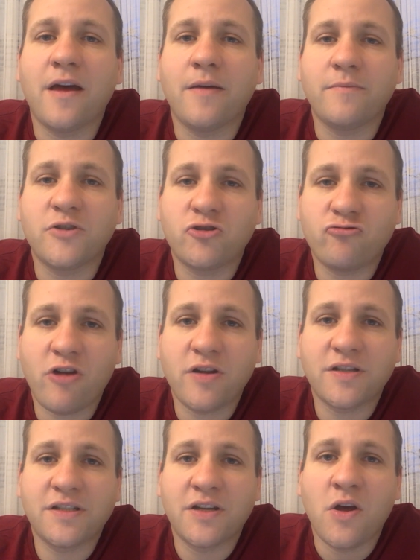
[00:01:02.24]

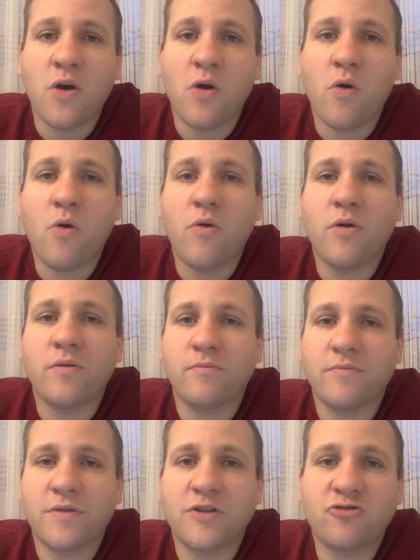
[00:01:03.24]
struts or
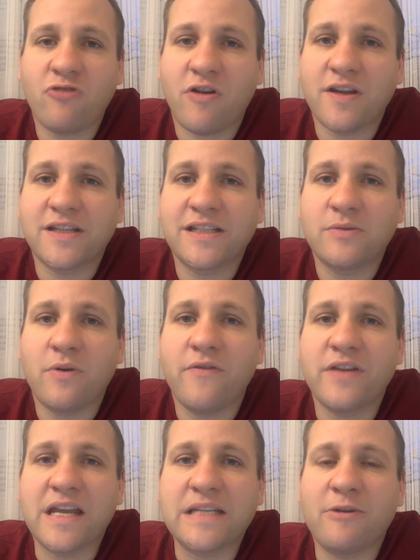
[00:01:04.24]
struts with
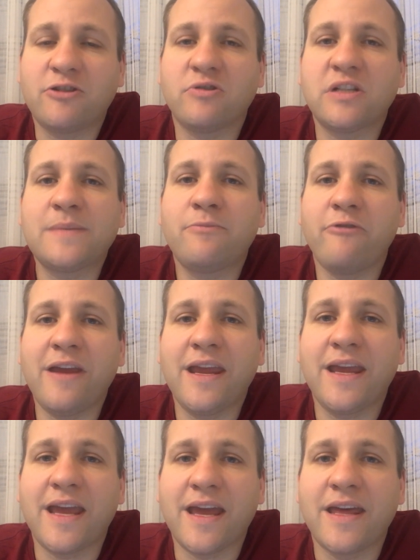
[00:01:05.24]
a special spring
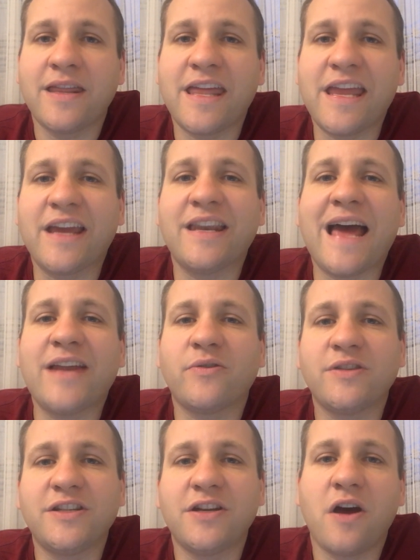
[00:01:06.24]
kit that you can add
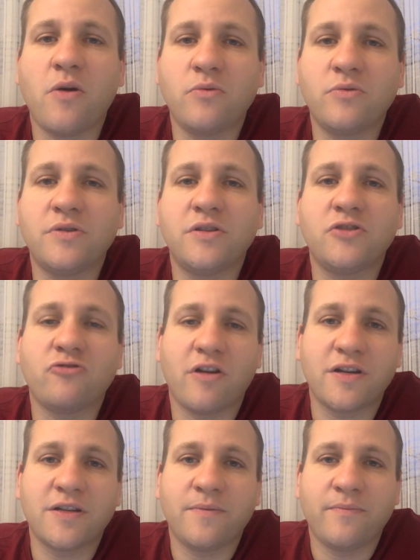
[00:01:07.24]
onto your old strut.